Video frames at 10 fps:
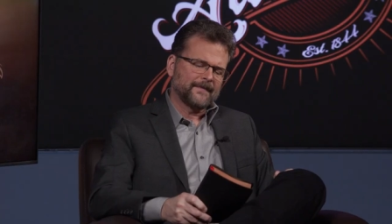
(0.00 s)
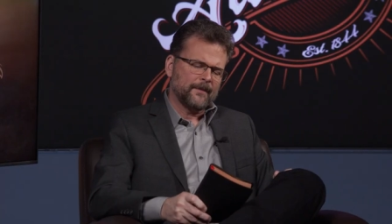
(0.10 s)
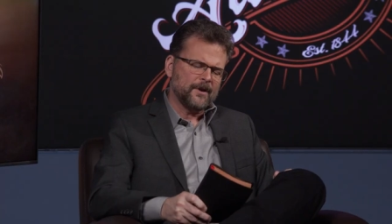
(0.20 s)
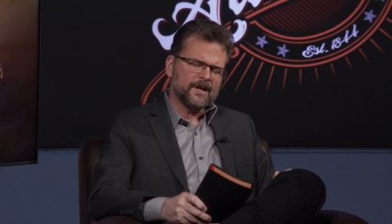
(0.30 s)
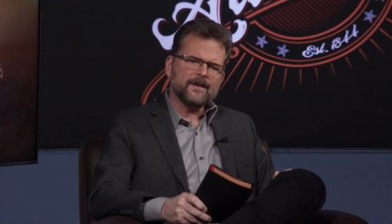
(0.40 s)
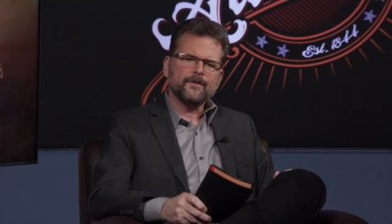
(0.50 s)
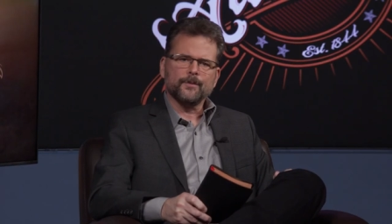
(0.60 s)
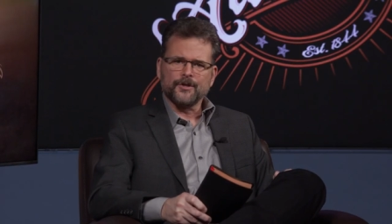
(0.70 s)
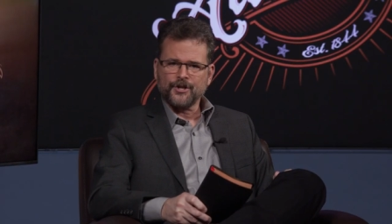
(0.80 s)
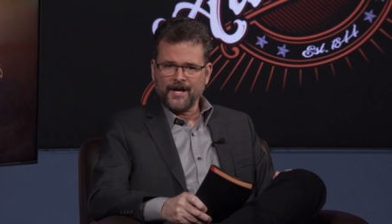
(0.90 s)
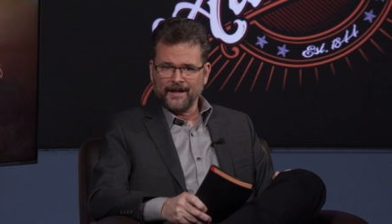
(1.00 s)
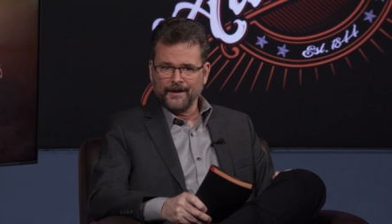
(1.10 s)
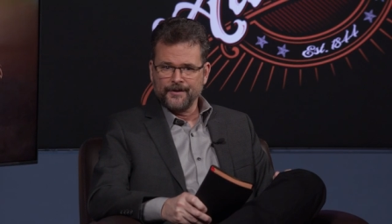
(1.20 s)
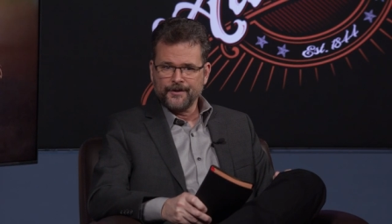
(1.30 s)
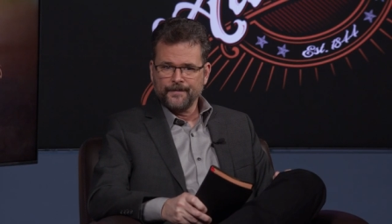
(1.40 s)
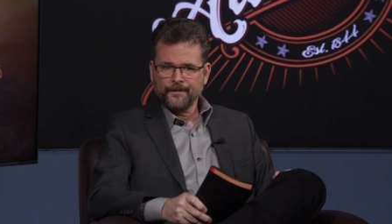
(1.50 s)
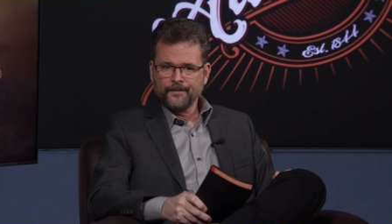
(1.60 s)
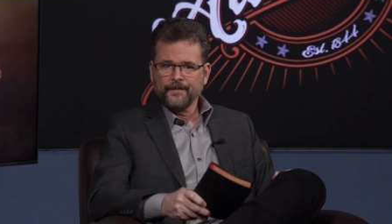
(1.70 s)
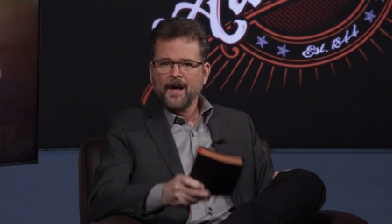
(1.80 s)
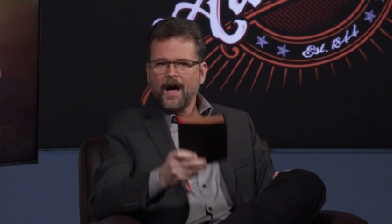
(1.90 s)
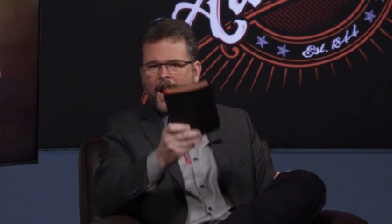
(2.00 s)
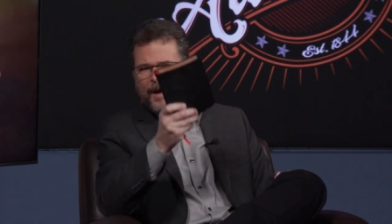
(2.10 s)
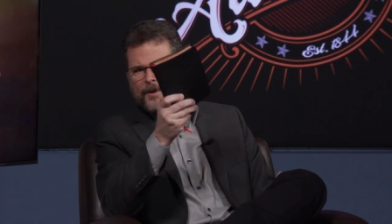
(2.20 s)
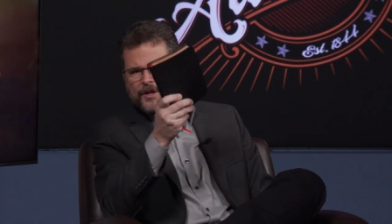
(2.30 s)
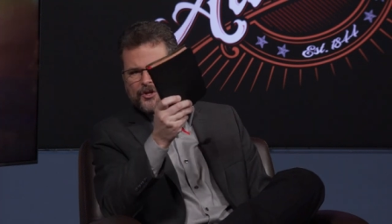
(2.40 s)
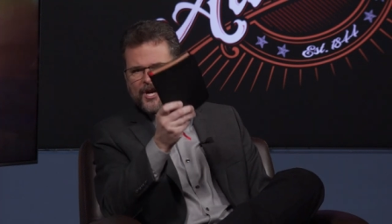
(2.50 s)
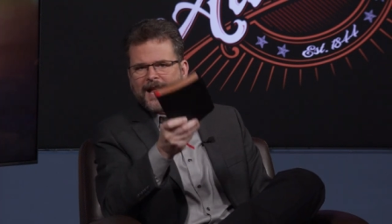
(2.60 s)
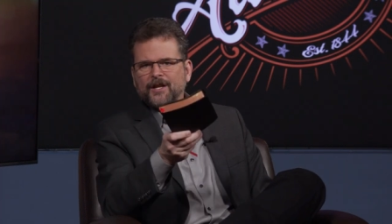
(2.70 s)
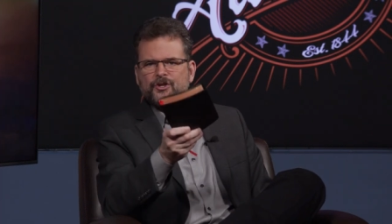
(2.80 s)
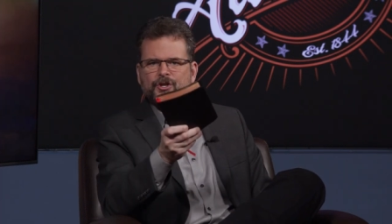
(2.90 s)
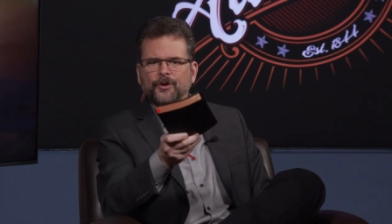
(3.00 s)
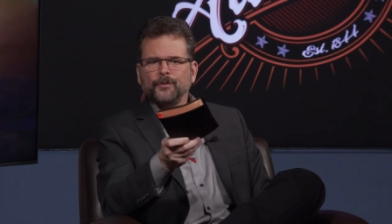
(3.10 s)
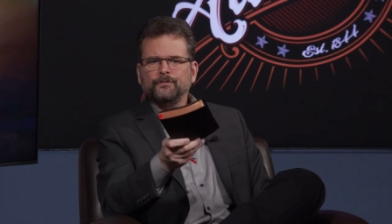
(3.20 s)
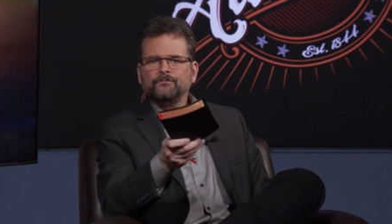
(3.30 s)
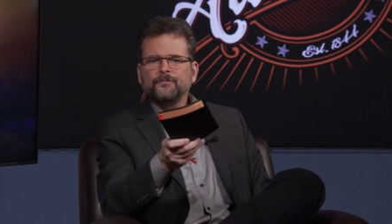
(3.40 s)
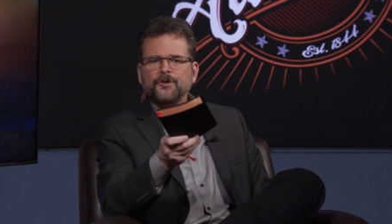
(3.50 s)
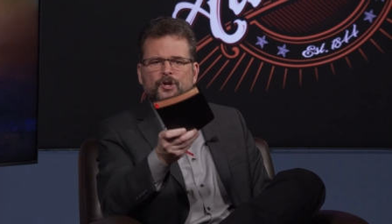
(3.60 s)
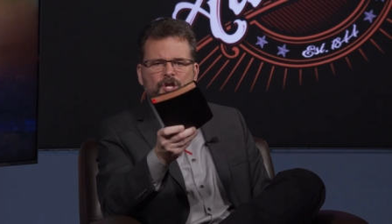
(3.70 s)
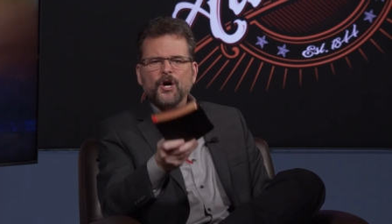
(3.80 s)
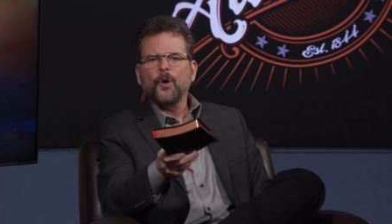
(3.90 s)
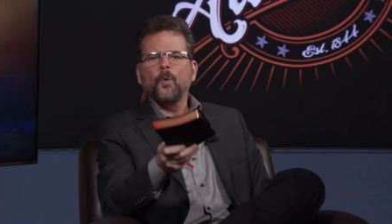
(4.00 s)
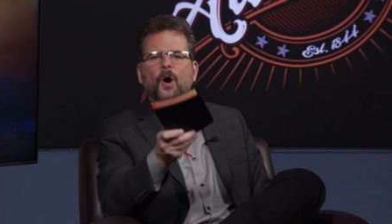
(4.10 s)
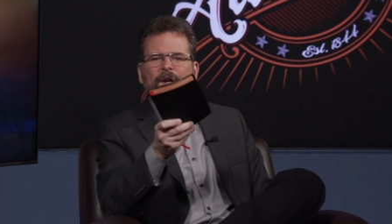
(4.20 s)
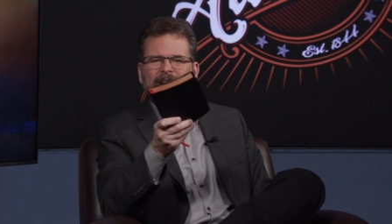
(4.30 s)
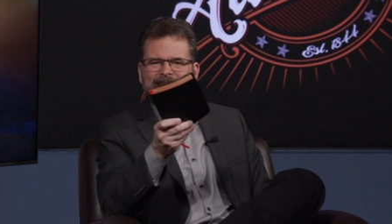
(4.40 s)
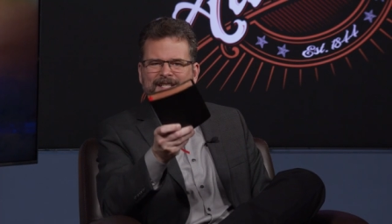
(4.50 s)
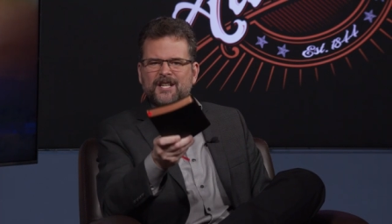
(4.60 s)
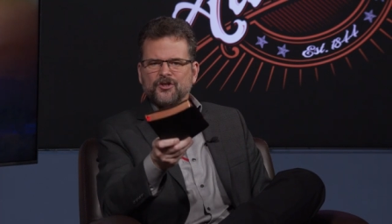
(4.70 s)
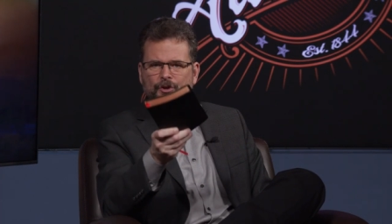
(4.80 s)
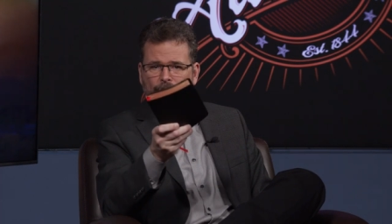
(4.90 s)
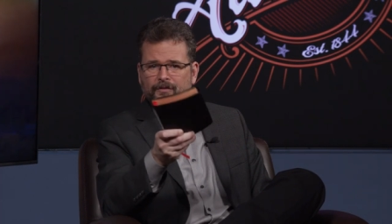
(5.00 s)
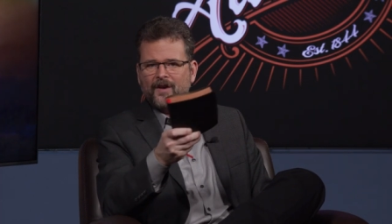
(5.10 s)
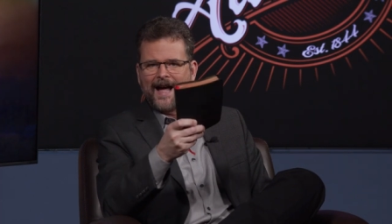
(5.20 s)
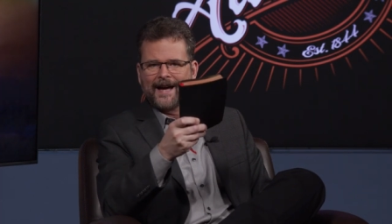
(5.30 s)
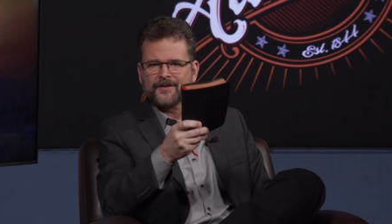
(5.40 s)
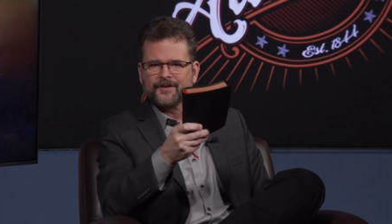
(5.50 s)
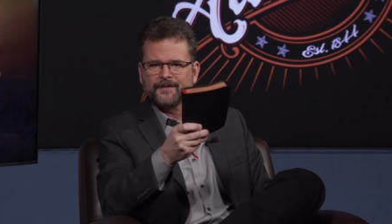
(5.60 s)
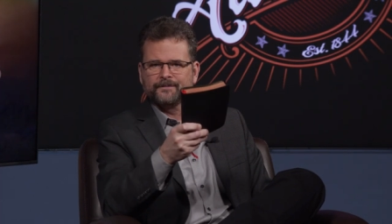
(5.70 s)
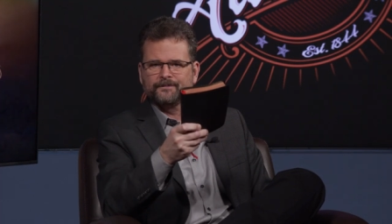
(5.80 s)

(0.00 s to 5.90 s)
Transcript: I'm going to give you a challenge. I'm going to challenge you to go on a digital fast.